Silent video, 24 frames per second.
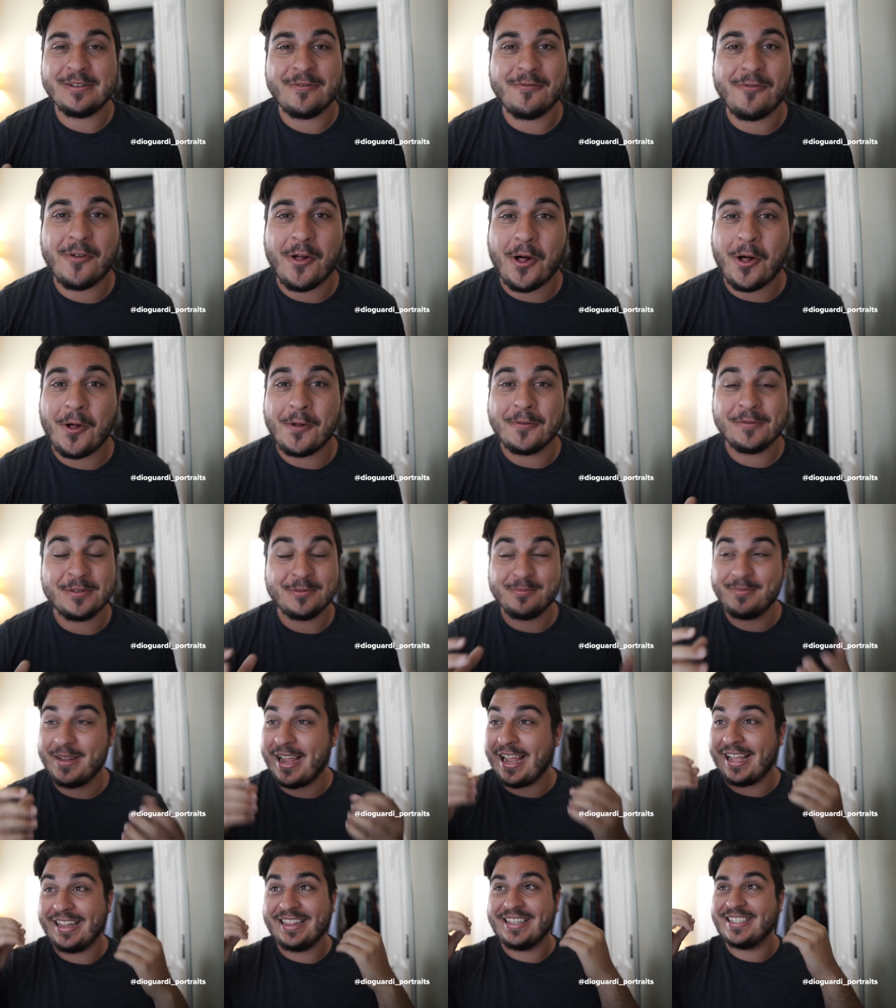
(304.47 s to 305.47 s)
involved.
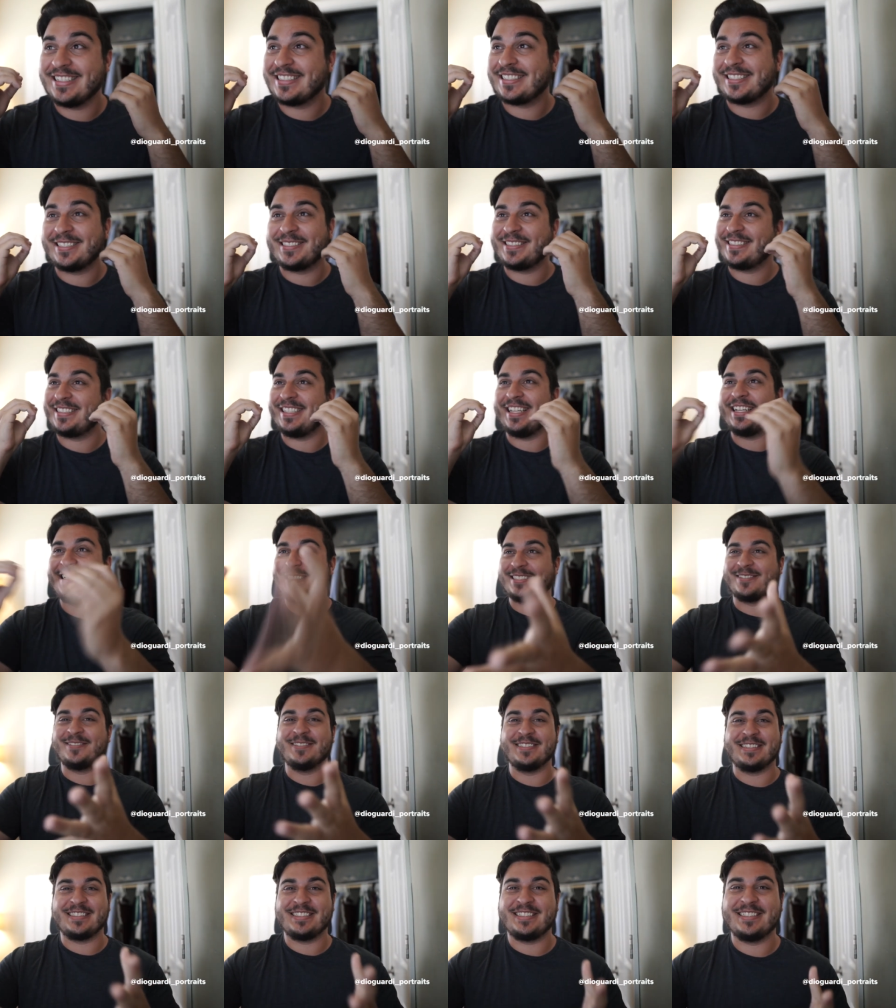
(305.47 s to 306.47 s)
Man, this this
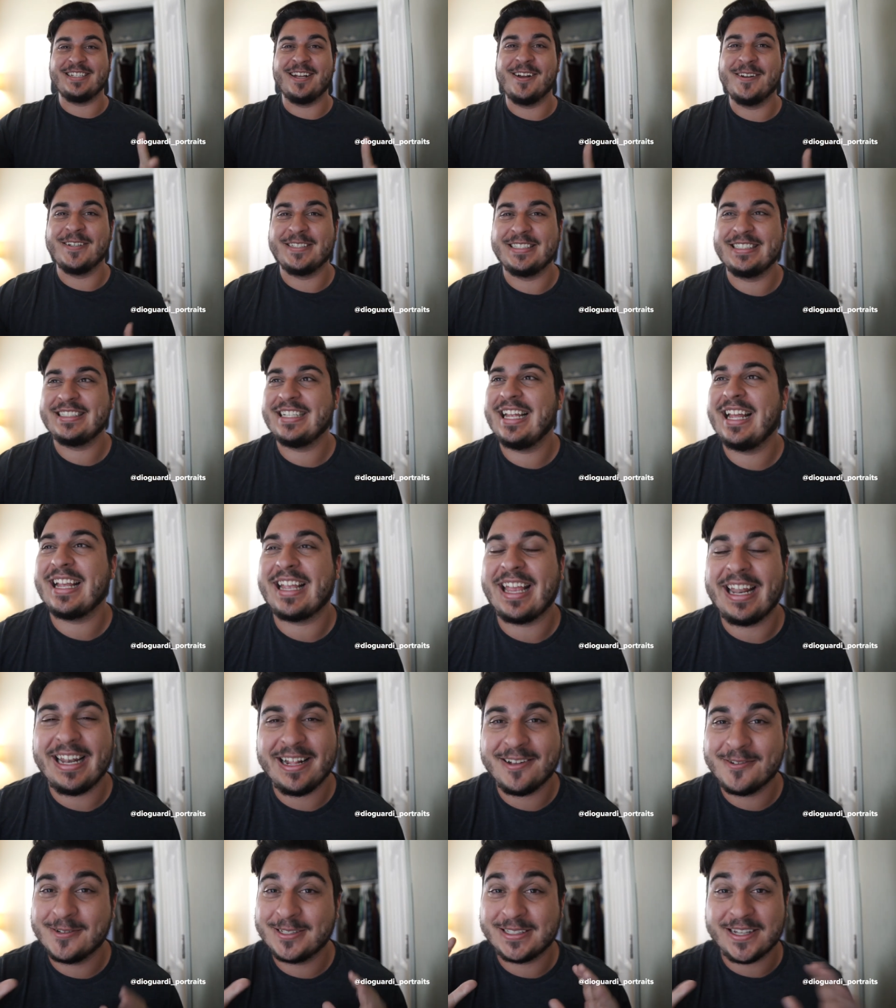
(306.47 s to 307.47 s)
was so sick,
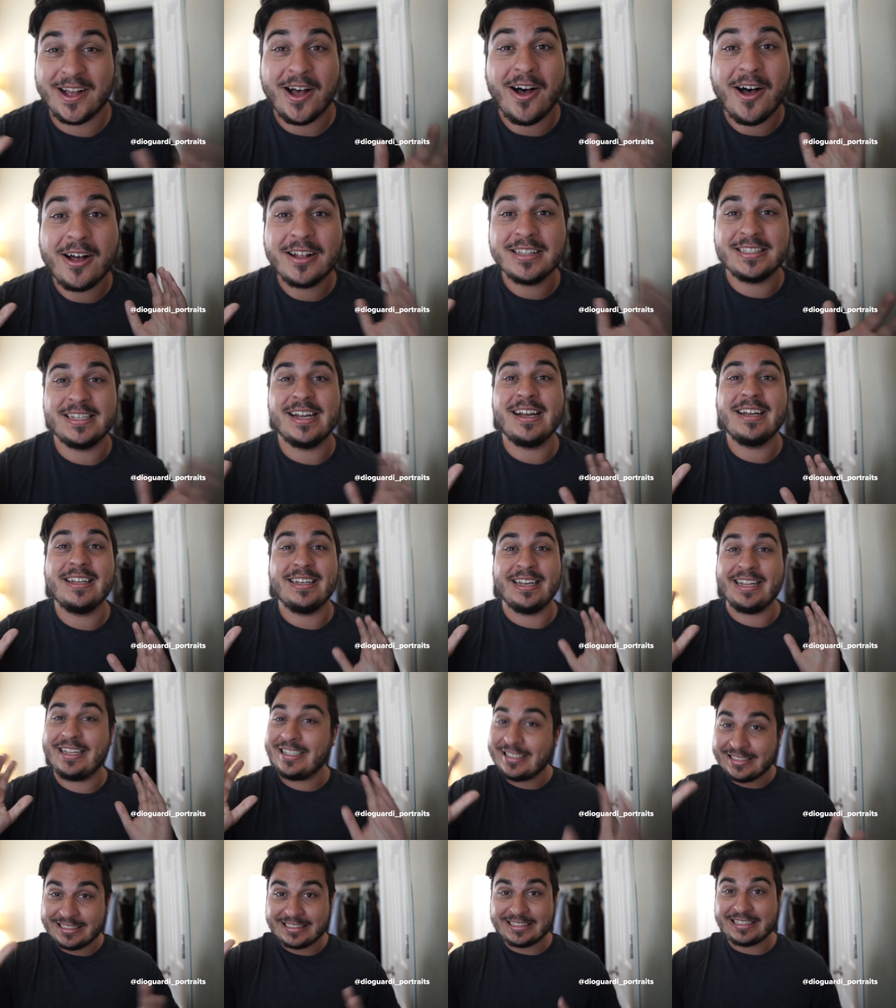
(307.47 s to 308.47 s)
and it was all done
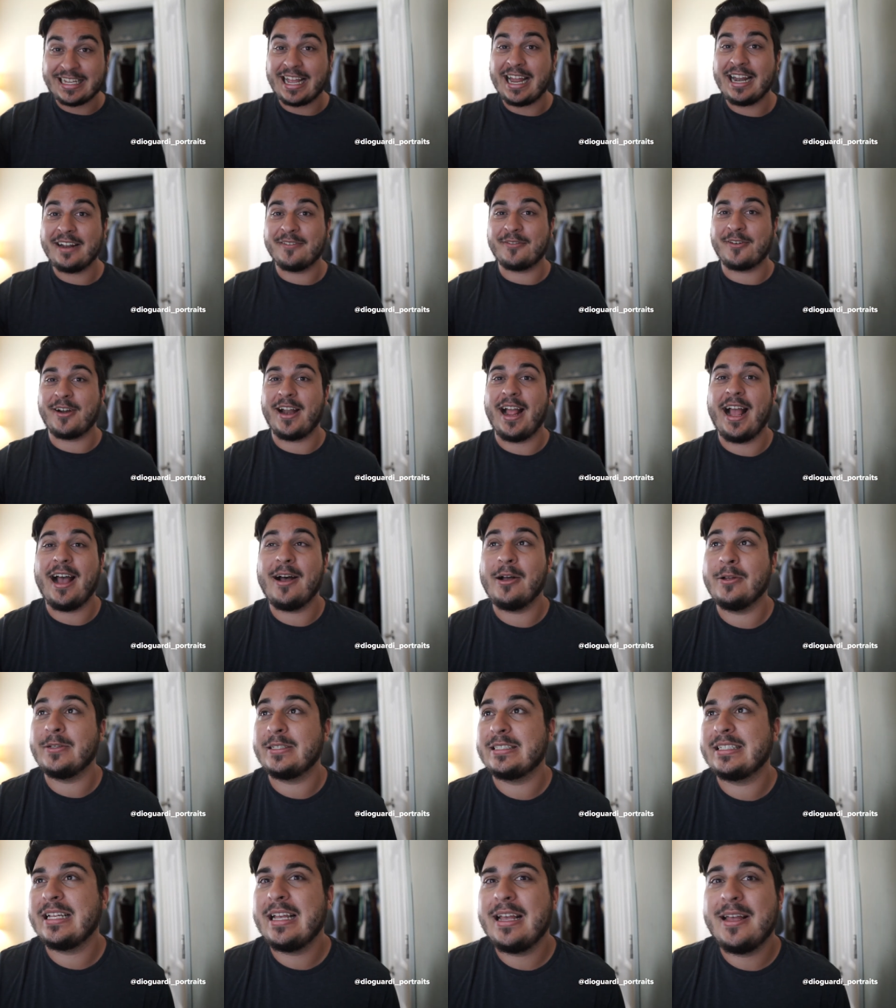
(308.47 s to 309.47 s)
inside of her
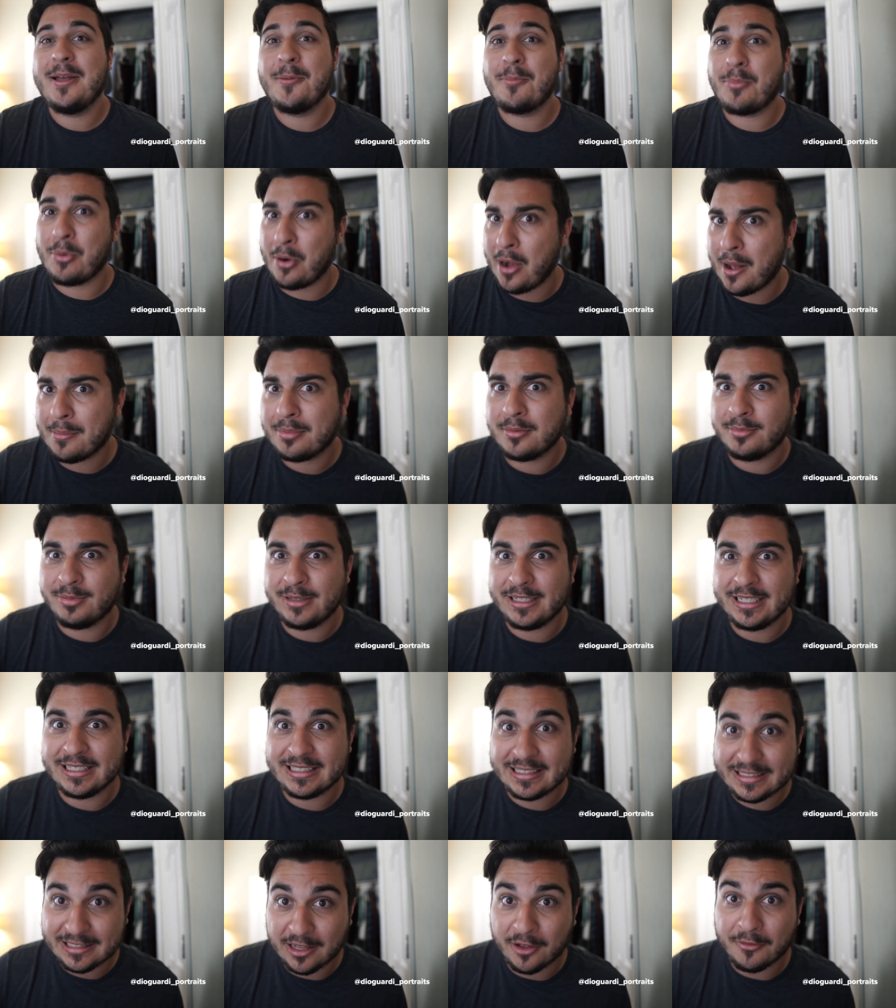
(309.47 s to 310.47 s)
house. Probably
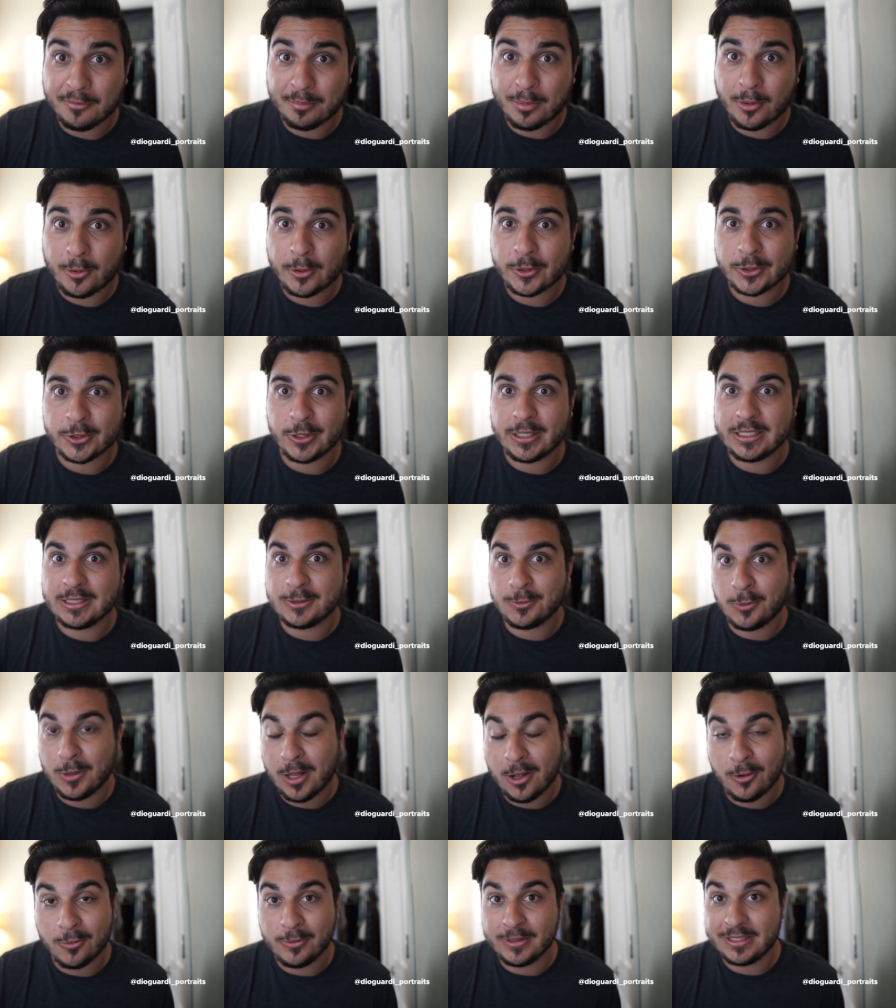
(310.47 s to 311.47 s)
a self-portrait as
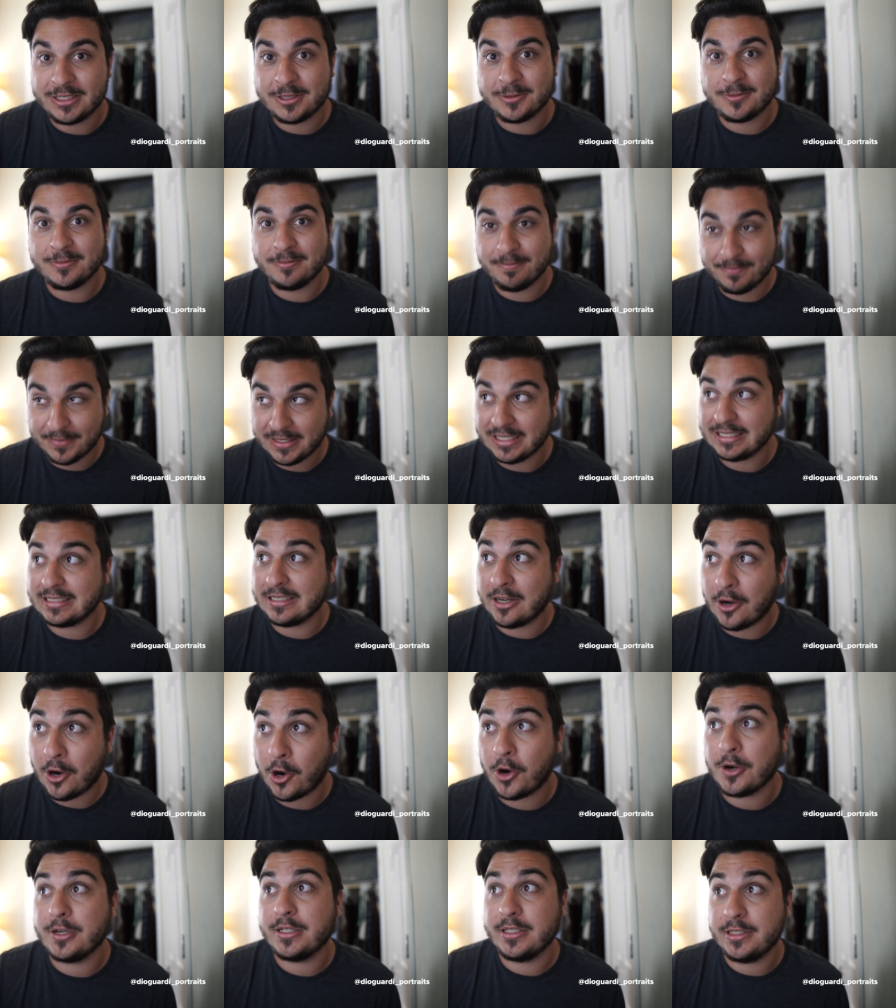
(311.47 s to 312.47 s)
well, which is
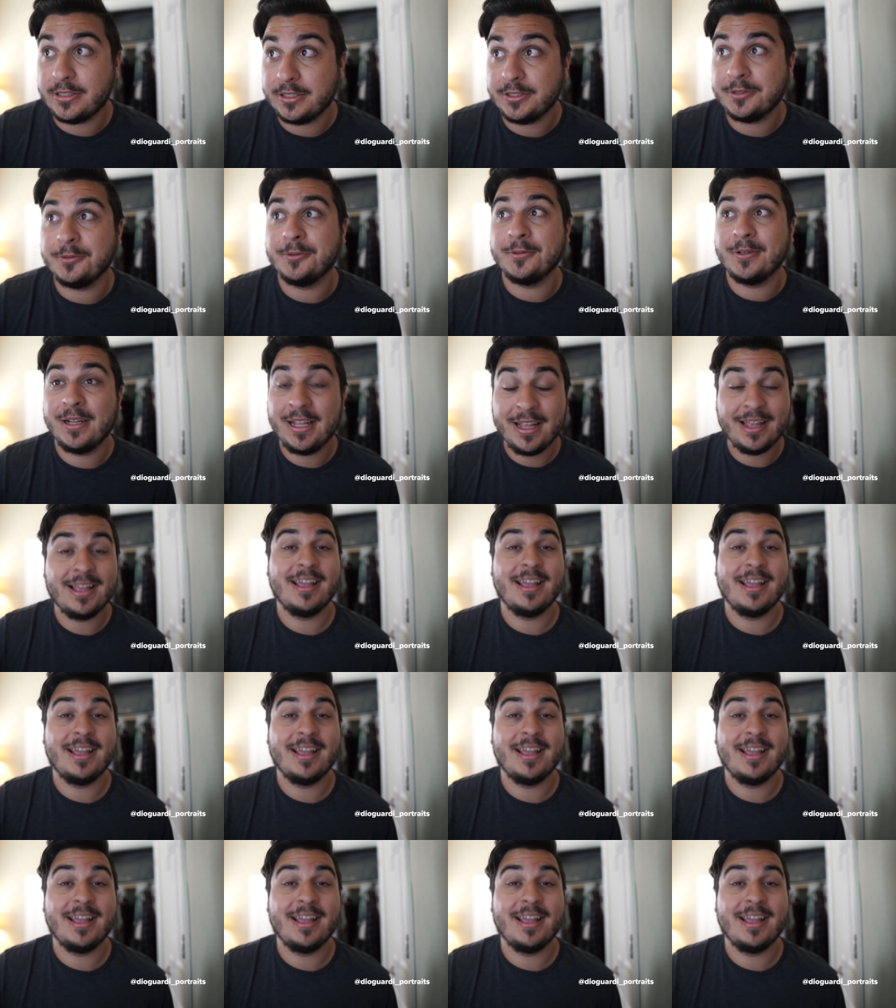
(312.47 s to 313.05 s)
hard to do.